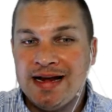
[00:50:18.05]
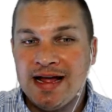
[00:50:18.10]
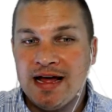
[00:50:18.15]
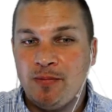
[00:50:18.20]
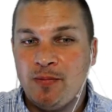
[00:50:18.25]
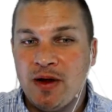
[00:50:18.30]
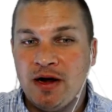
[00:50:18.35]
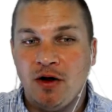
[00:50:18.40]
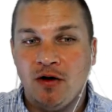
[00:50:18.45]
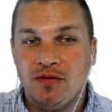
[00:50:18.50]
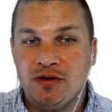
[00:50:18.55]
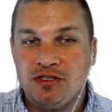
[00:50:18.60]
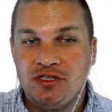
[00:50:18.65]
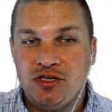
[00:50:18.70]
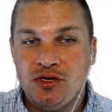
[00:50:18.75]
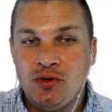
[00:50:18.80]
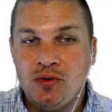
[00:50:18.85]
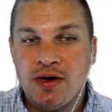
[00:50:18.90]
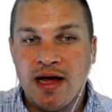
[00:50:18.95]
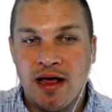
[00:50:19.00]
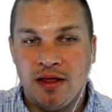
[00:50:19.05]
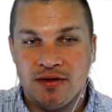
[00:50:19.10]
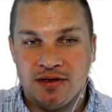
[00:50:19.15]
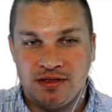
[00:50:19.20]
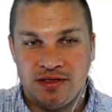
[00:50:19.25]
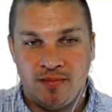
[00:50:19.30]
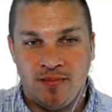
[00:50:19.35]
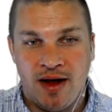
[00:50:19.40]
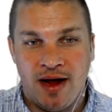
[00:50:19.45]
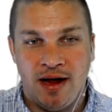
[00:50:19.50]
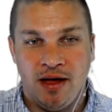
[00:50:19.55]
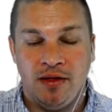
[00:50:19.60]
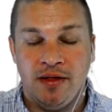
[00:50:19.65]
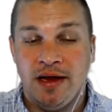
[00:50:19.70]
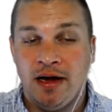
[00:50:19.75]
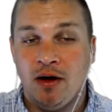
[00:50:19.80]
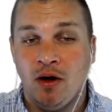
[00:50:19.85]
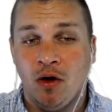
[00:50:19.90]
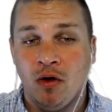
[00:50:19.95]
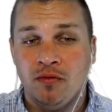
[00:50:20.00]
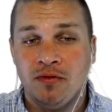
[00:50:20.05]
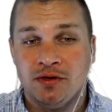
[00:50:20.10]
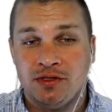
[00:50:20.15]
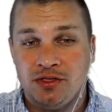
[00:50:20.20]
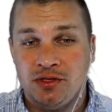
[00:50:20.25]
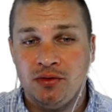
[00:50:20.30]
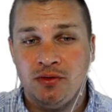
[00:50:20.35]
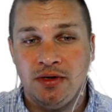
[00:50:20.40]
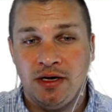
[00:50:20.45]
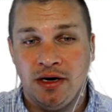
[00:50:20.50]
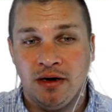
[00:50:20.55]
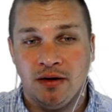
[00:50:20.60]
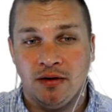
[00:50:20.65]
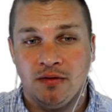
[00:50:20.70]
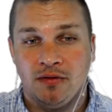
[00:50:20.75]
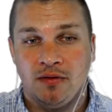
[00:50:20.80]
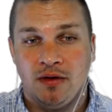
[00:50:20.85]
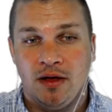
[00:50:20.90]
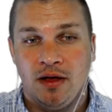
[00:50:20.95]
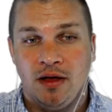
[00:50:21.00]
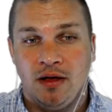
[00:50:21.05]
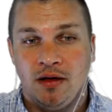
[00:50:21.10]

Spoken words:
not been over $2 a mile in over 2 years.